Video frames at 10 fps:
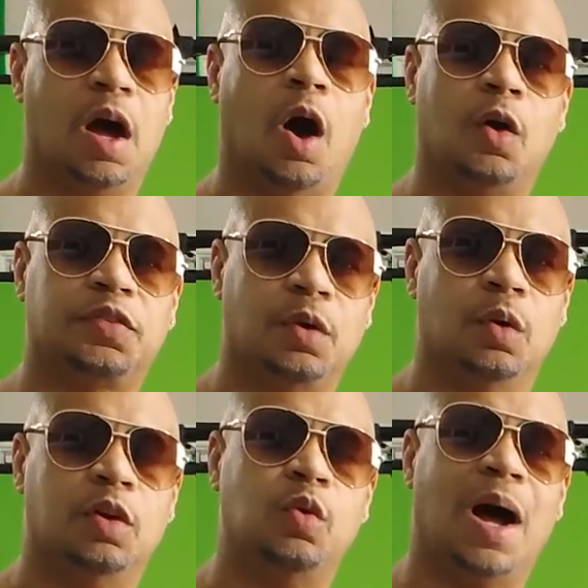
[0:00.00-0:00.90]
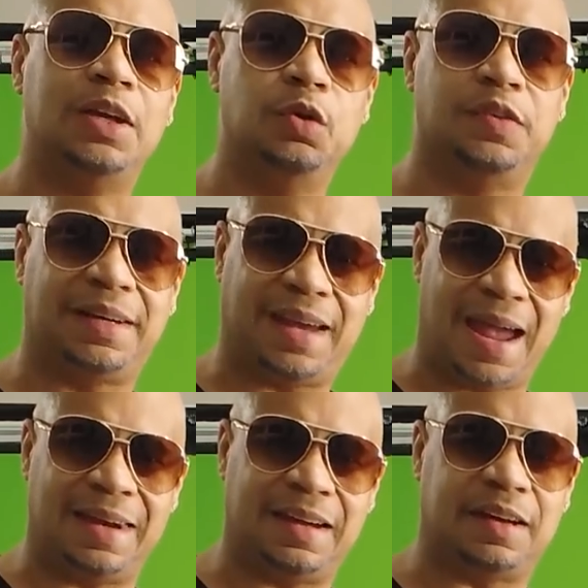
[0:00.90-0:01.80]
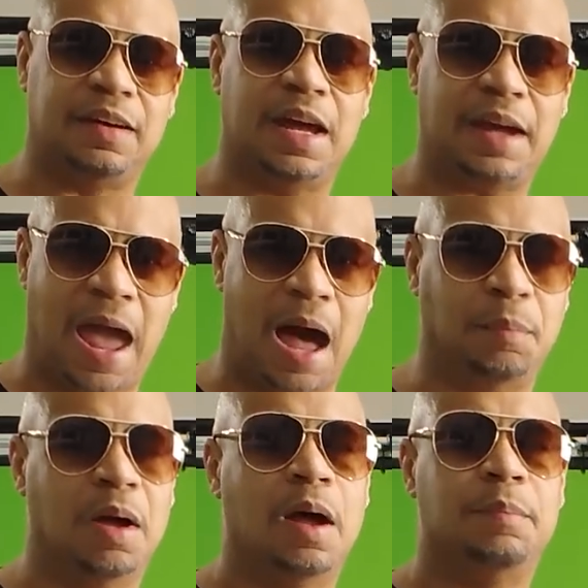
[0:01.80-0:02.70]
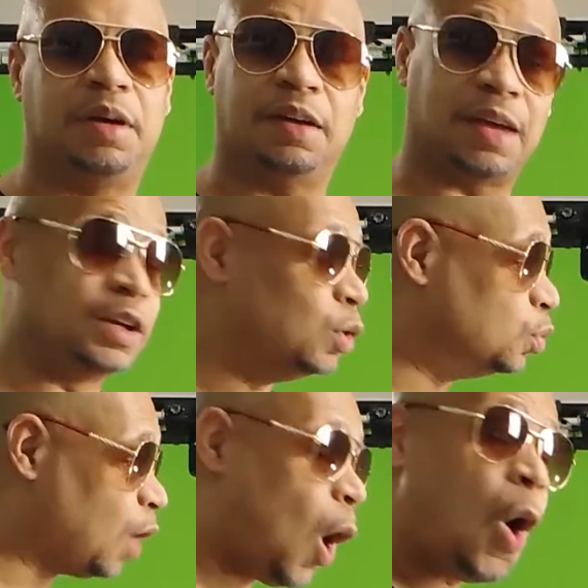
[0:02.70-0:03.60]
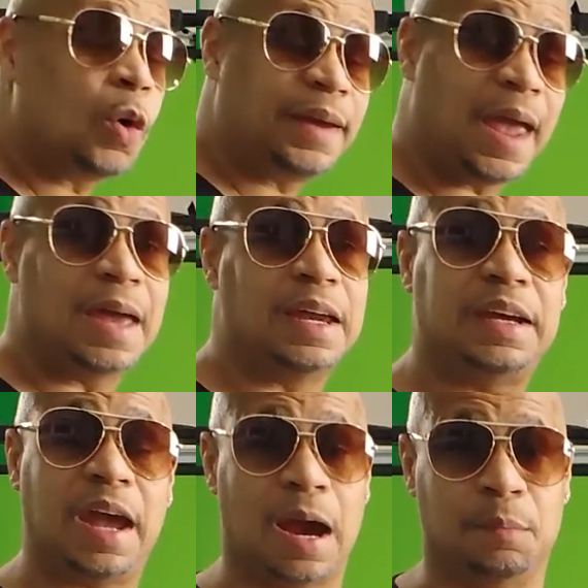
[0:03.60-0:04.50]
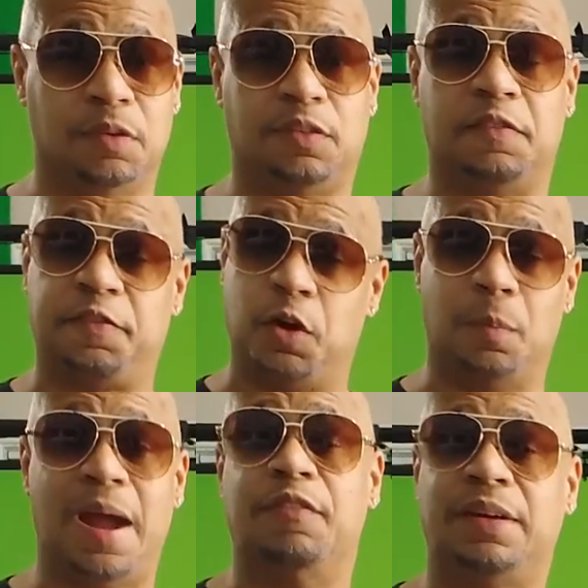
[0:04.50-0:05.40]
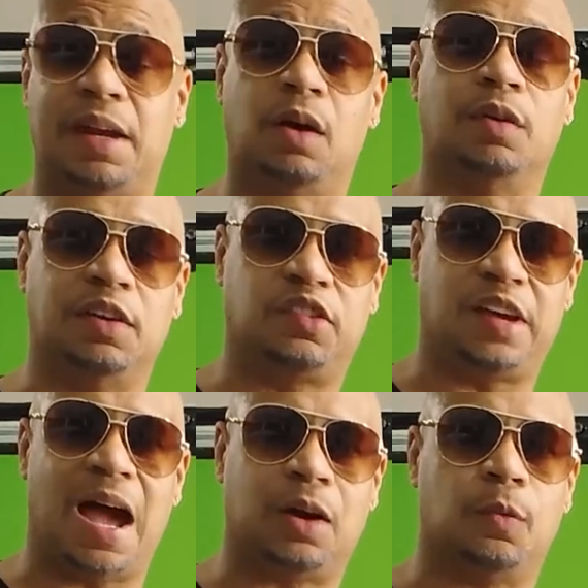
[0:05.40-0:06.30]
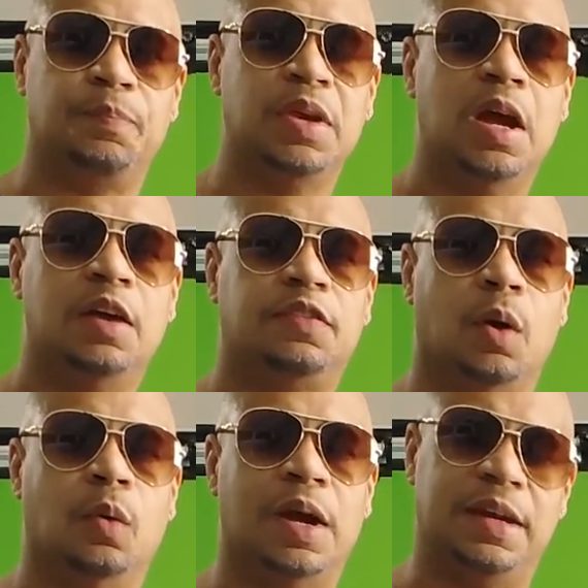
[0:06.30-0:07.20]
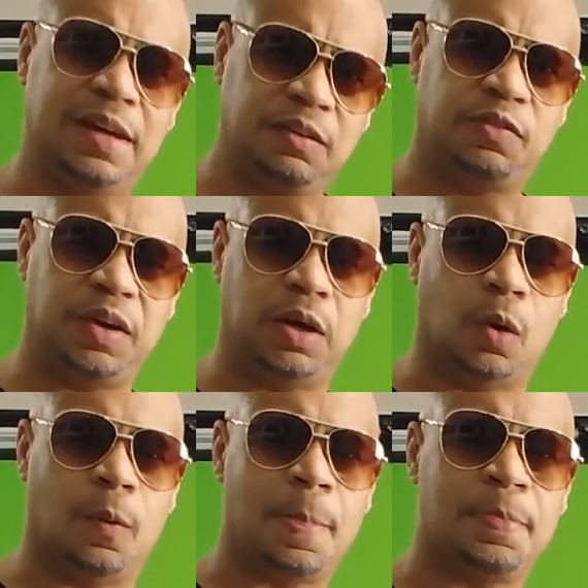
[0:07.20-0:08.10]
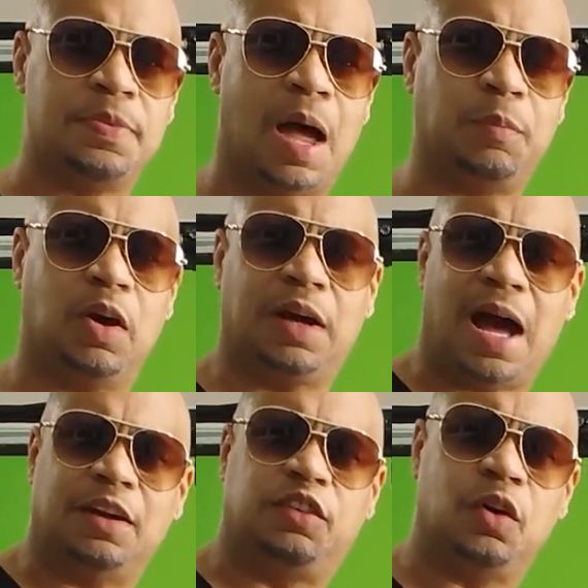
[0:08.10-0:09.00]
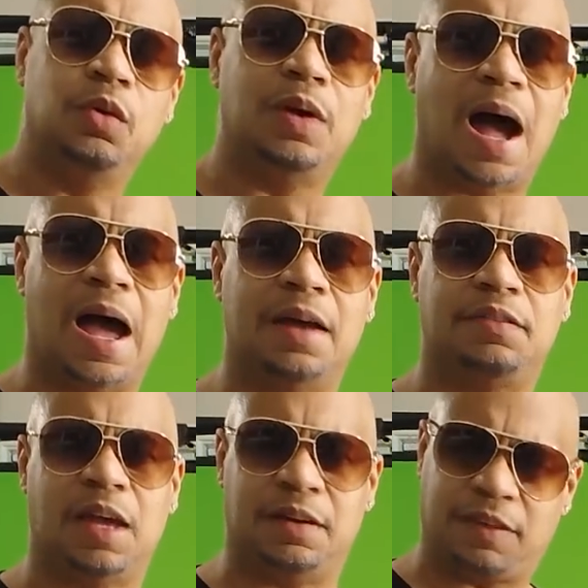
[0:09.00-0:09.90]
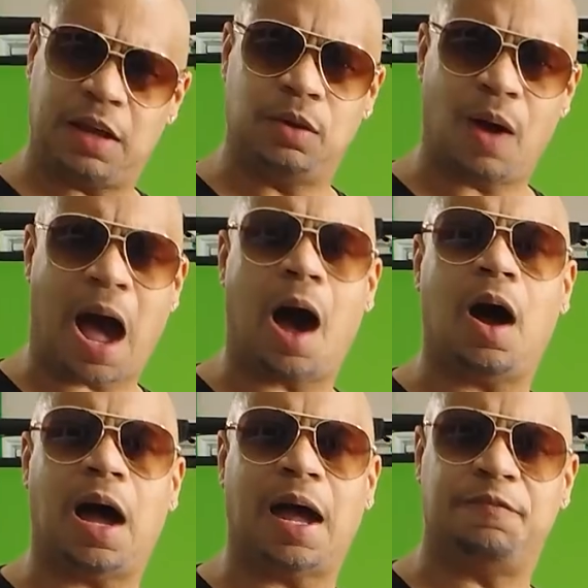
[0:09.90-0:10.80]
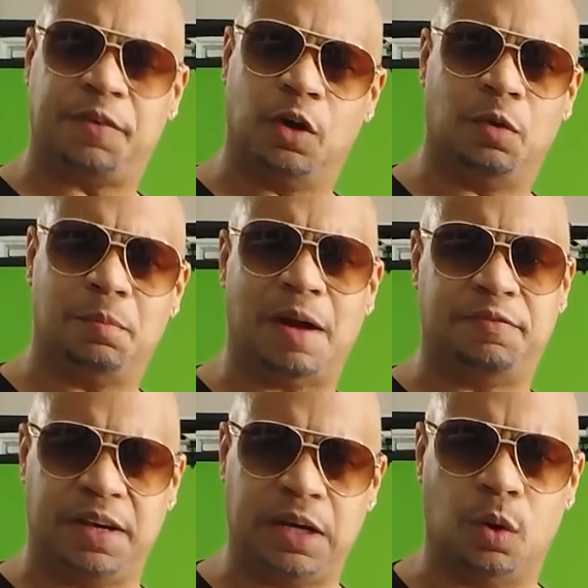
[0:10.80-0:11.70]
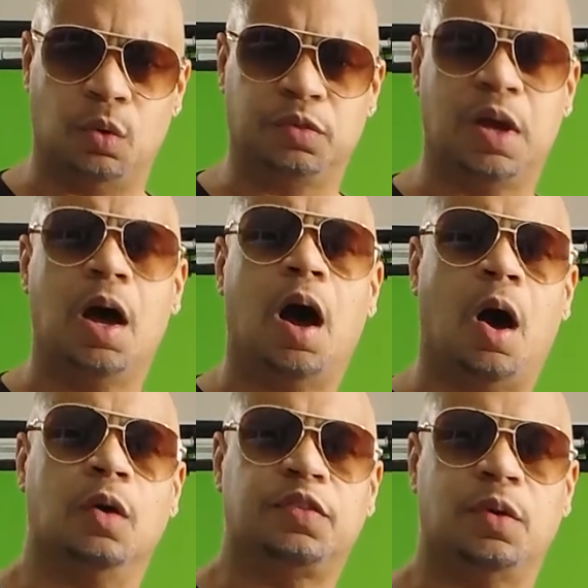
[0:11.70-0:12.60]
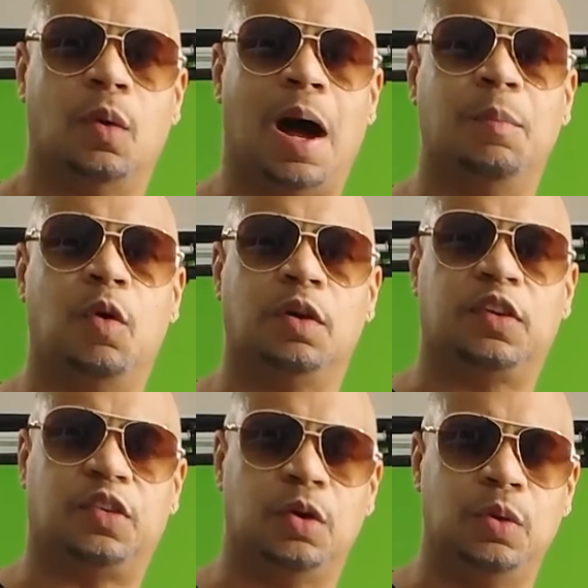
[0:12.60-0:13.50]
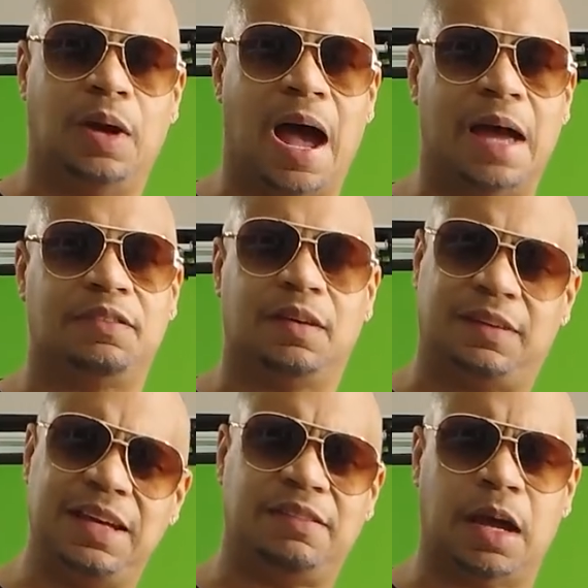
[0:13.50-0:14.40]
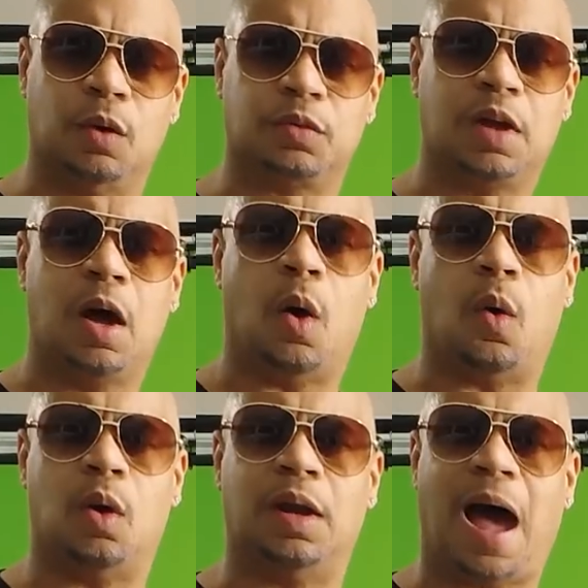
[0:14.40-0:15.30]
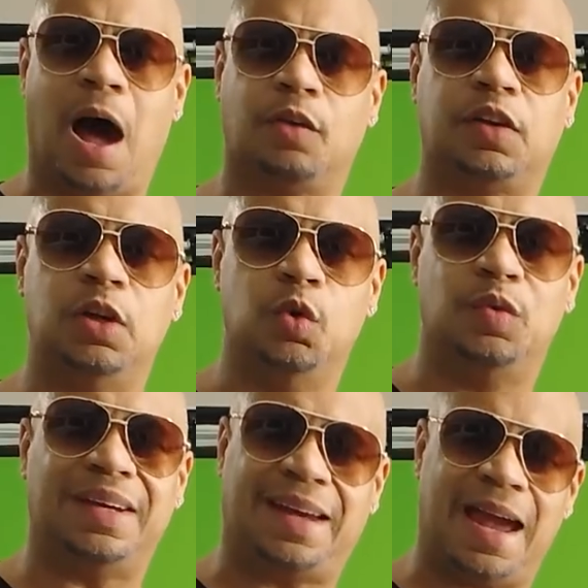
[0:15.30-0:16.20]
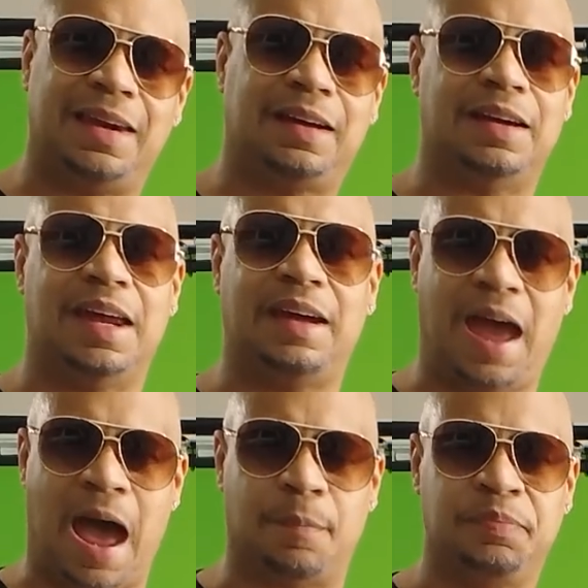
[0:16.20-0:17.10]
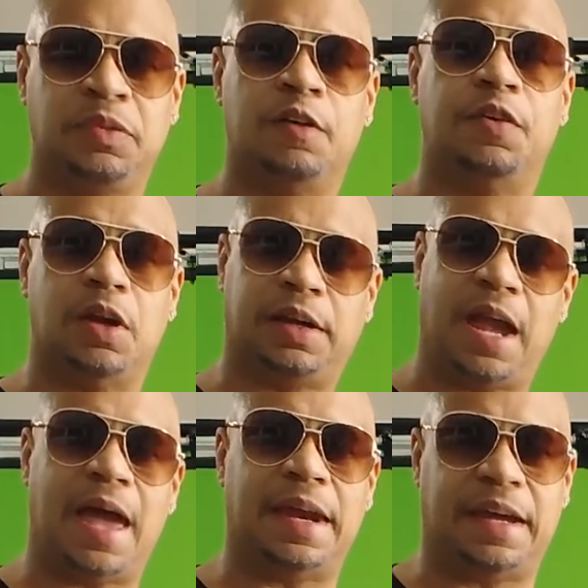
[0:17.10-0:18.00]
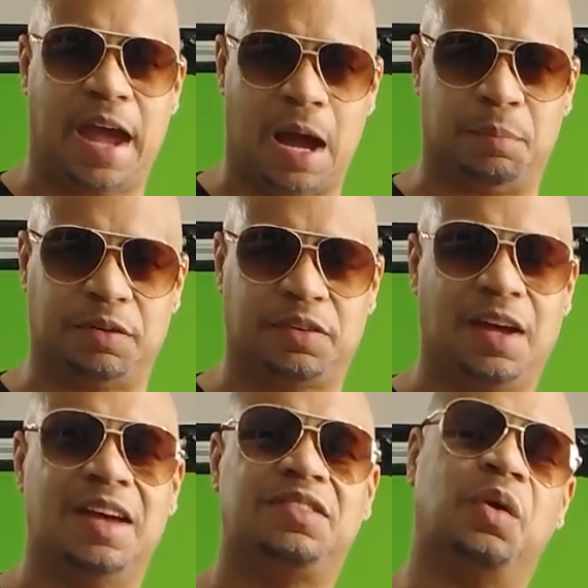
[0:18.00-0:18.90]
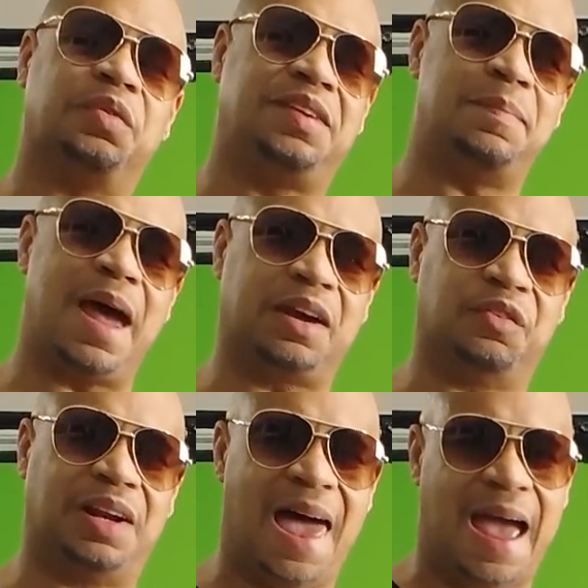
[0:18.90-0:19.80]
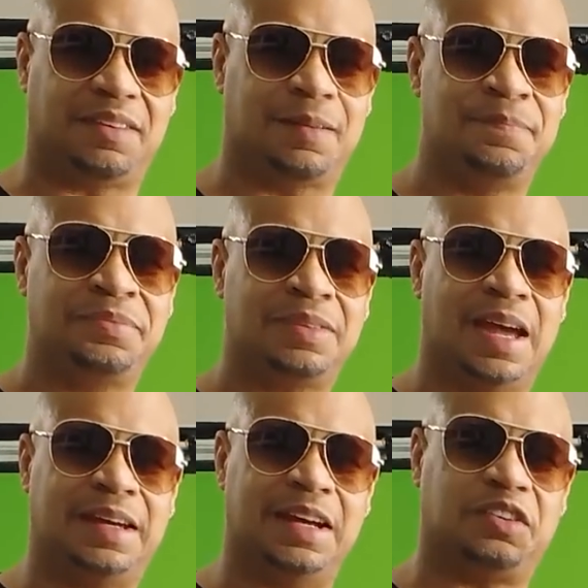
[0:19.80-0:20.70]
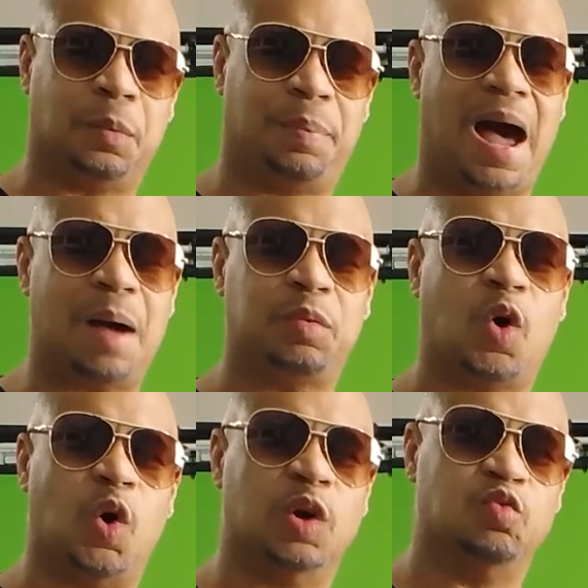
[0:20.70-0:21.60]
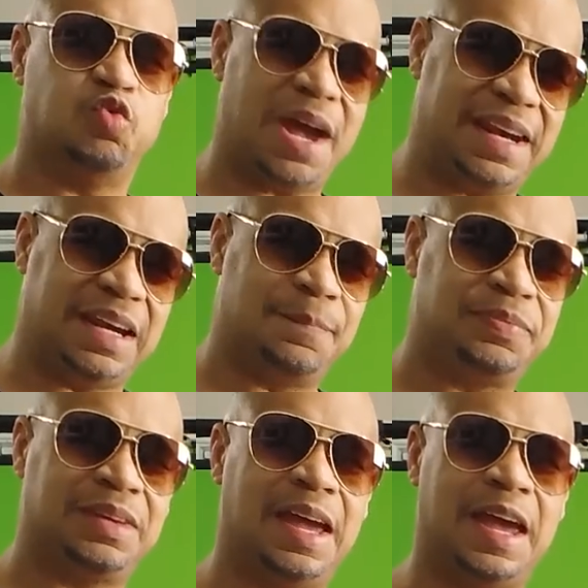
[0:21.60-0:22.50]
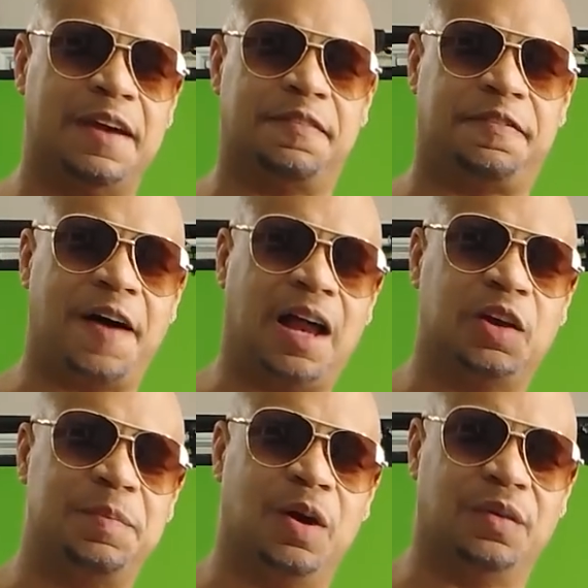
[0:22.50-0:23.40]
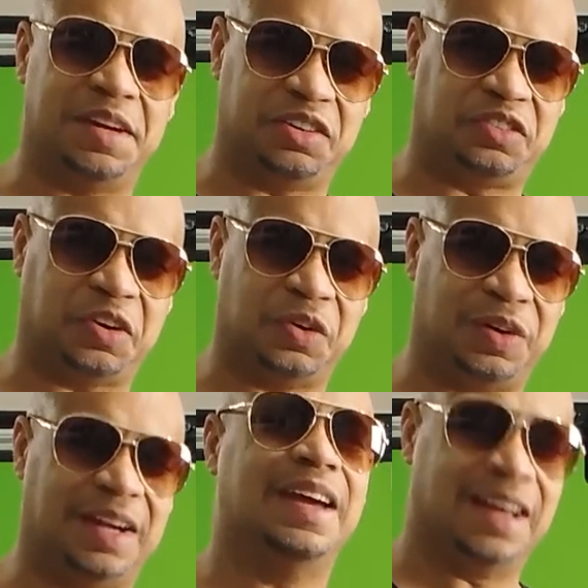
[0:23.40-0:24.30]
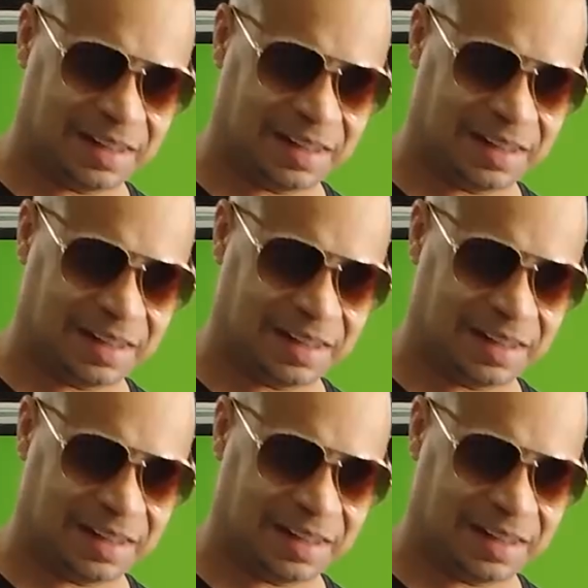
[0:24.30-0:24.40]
Also, do I use the Canon Connect app? Because I use all Canon cameras to film everything on this channel. So in this video, I'm going to kind of show you guys and tell you how I film my videos. Also, I'm going to show you guys details on how to use the Canon Connect app for your Canon cameras. So sit back and relax and get your popcorn ready and follow me on this journey.